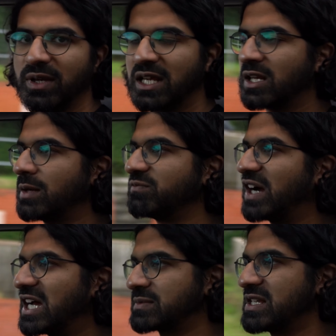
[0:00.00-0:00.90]
It can come
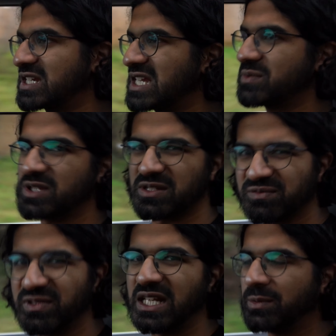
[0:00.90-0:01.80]
right out to my chest, which is
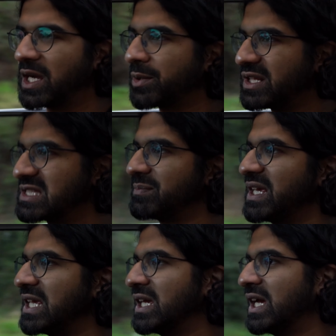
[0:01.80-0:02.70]
really where I want it to
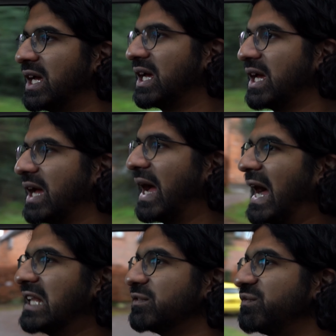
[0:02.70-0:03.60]
be. And the